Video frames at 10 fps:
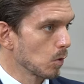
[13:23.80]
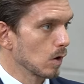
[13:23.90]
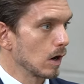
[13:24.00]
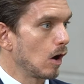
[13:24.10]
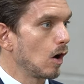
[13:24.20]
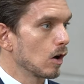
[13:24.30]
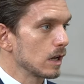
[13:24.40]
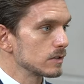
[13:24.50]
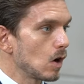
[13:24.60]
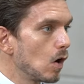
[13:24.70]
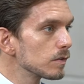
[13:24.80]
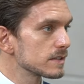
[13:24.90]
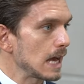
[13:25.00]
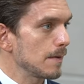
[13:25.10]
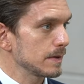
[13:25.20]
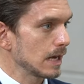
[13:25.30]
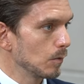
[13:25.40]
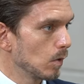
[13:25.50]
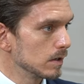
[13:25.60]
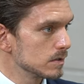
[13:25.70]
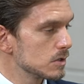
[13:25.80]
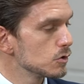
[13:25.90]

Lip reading: or is all this happening at once?